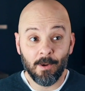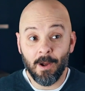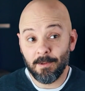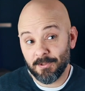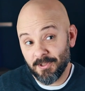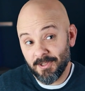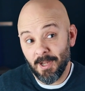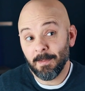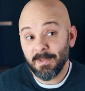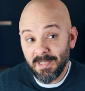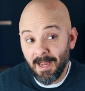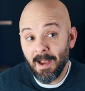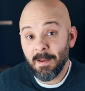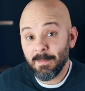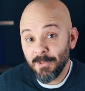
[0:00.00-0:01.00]

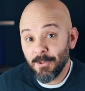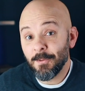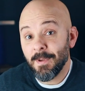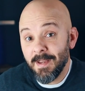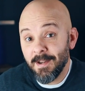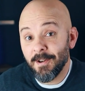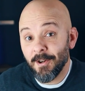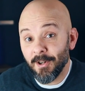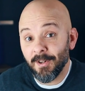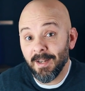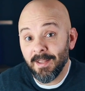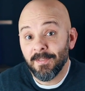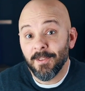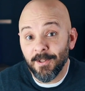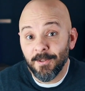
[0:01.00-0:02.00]
sometimes you hear
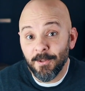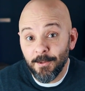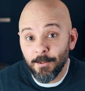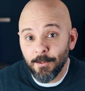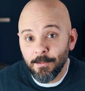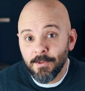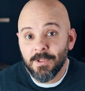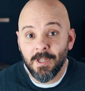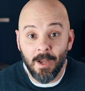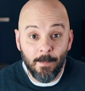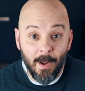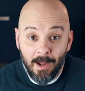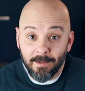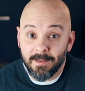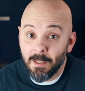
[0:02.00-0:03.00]
in the news
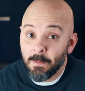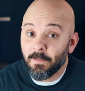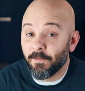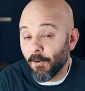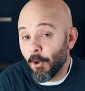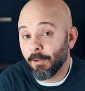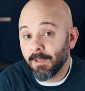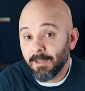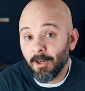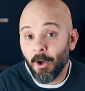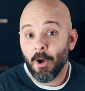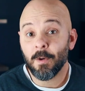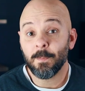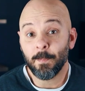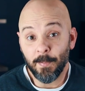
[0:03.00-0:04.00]
about them falling
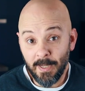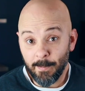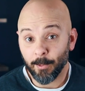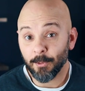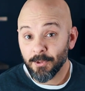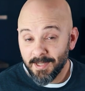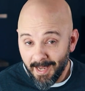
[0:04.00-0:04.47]
on people's